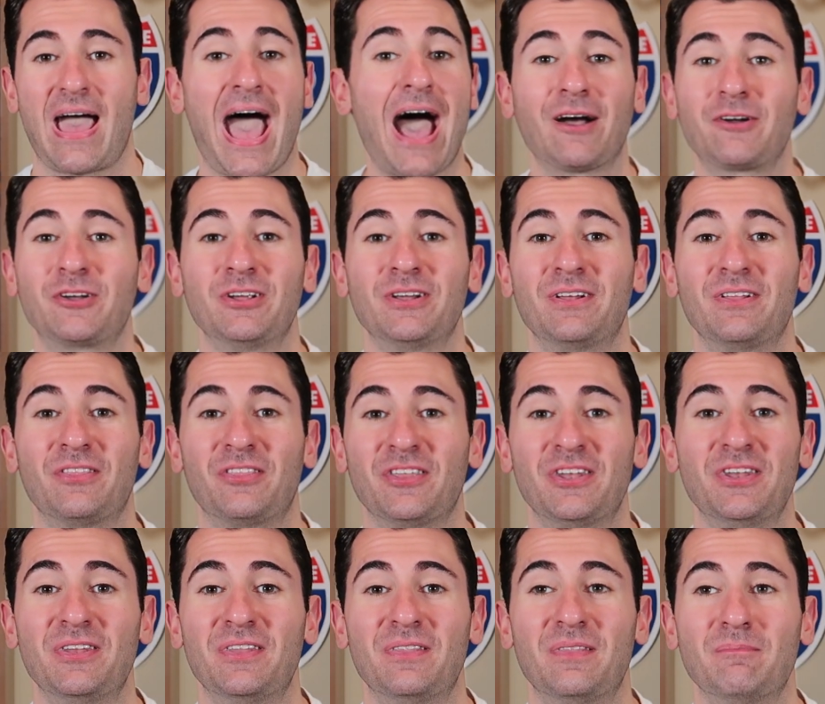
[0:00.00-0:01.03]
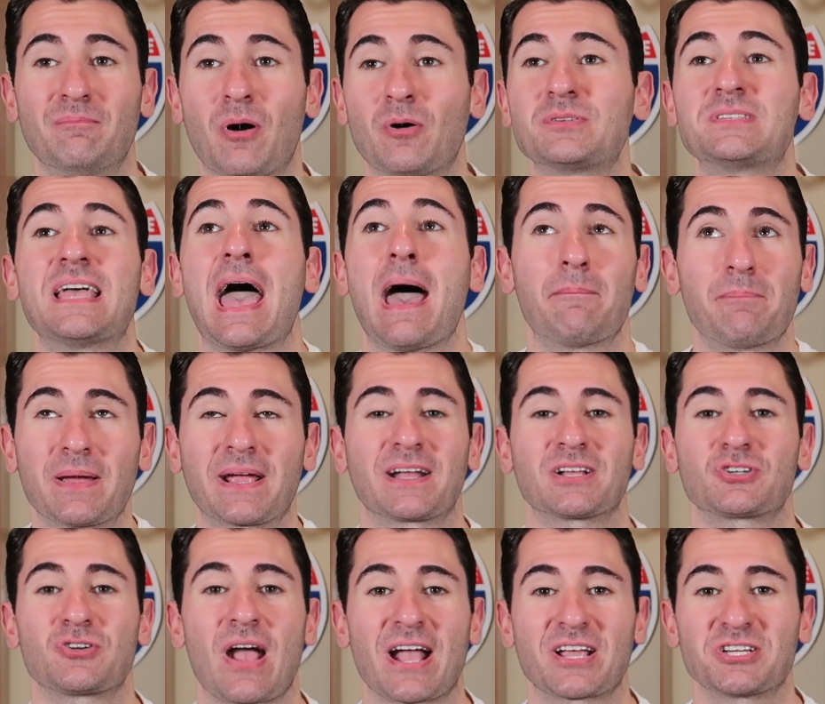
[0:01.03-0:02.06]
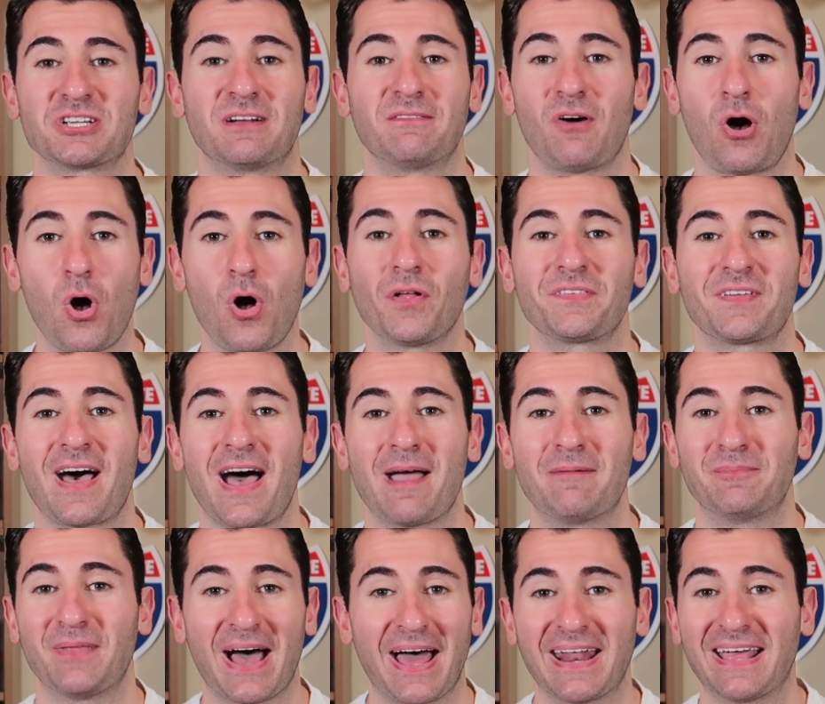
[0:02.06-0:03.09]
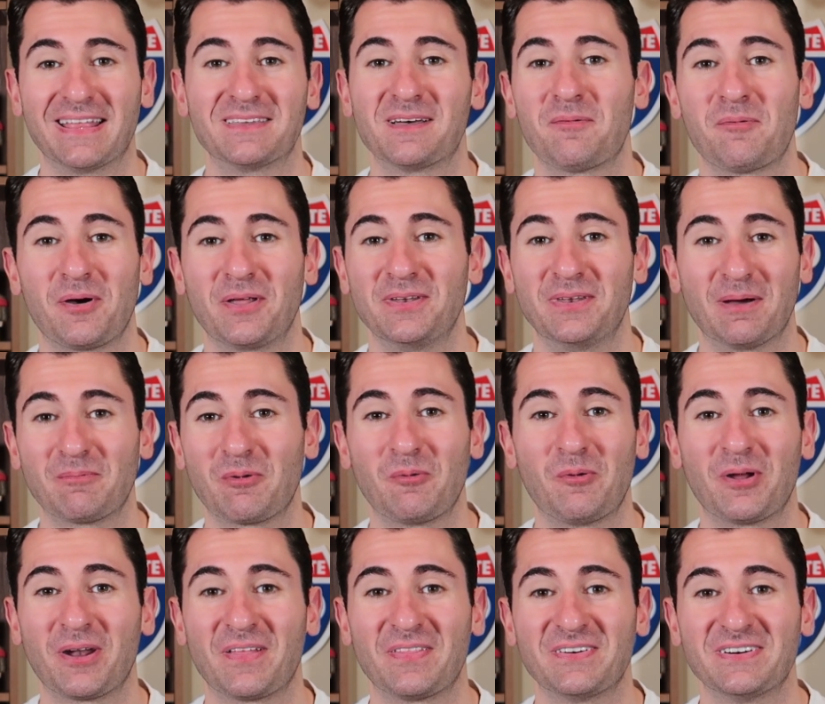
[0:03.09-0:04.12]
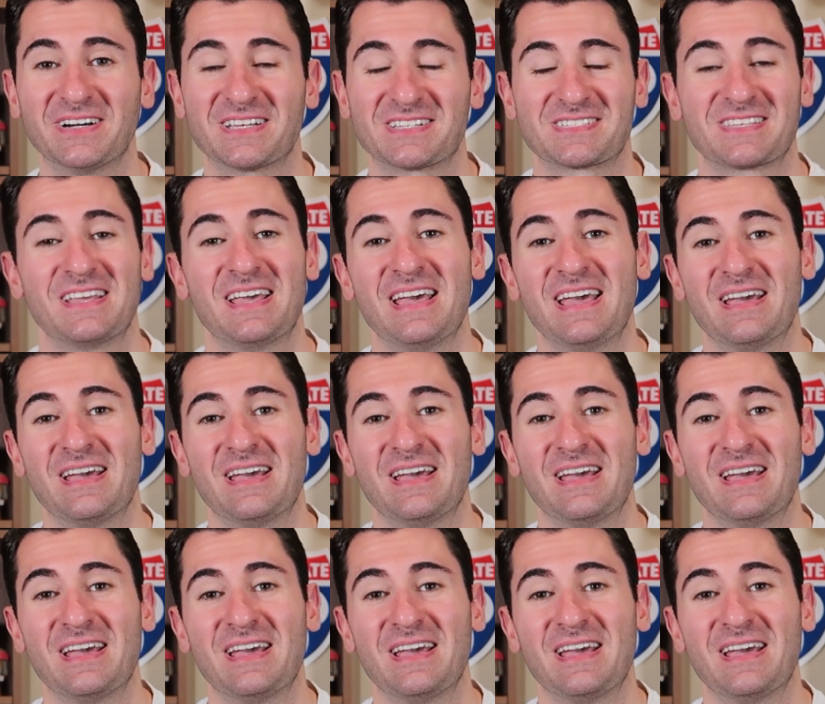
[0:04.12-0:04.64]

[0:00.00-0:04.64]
How could the most epic attraction of all time not end up on number one on the list?